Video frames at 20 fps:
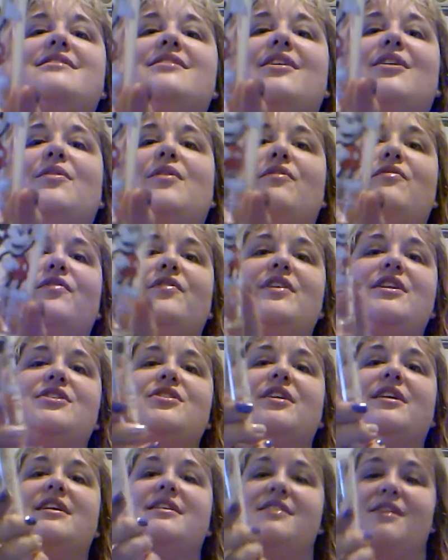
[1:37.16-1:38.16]
So
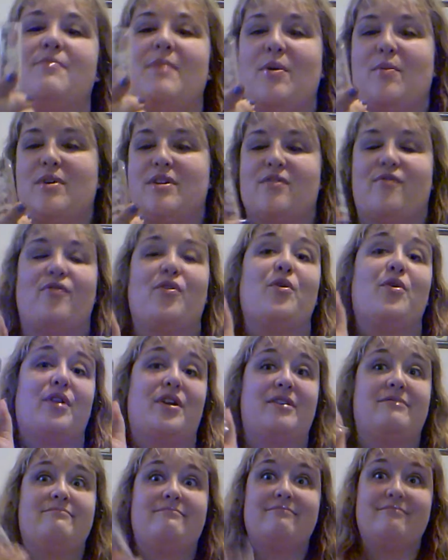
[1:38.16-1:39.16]
eventually somebody went to
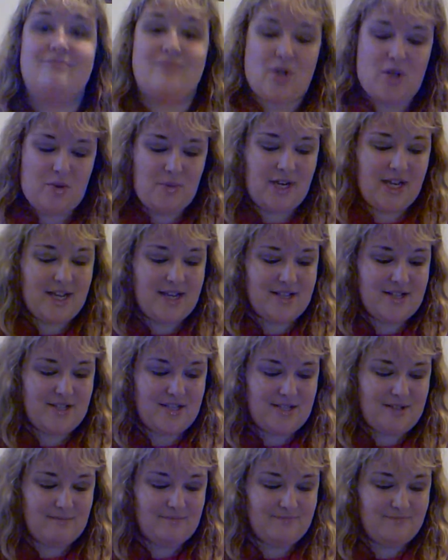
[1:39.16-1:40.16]
Florida because,